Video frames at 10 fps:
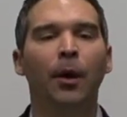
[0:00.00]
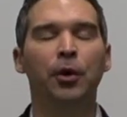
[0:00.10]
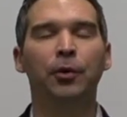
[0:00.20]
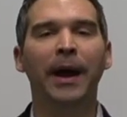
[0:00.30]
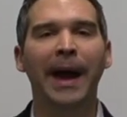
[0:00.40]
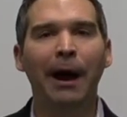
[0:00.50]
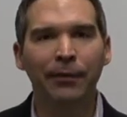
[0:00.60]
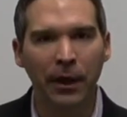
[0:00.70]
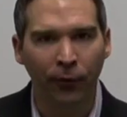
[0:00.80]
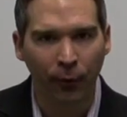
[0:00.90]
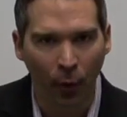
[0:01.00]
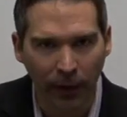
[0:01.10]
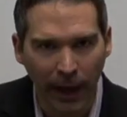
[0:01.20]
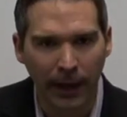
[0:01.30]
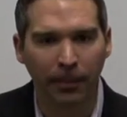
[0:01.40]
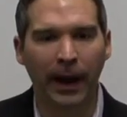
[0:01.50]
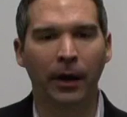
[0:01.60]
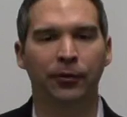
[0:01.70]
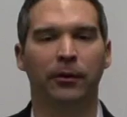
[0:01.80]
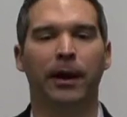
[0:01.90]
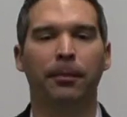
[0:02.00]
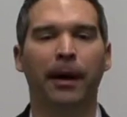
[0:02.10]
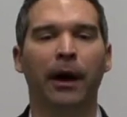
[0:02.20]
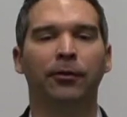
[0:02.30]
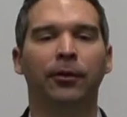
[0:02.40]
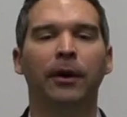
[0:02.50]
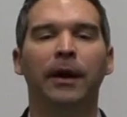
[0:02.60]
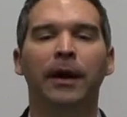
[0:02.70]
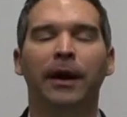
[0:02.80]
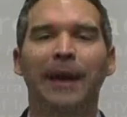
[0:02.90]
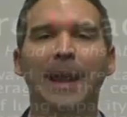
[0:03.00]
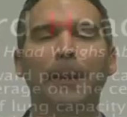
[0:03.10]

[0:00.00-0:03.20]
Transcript: When you have that forward head posture-like posture, it can add